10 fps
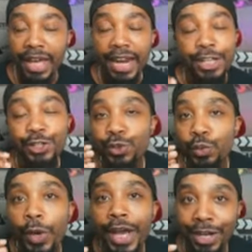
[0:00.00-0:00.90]
And I
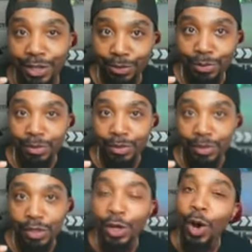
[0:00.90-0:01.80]
swear to you,
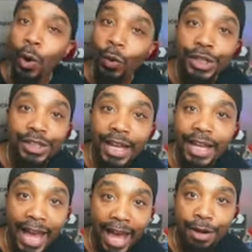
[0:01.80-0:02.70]
the only thing
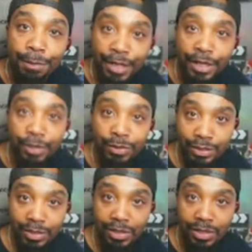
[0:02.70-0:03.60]
Adam
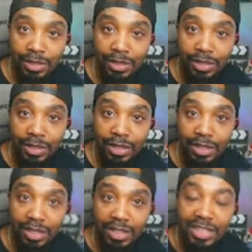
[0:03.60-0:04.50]
hears
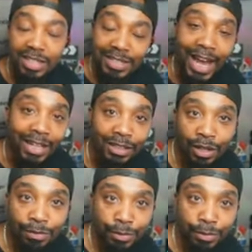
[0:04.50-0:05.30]
is I love you.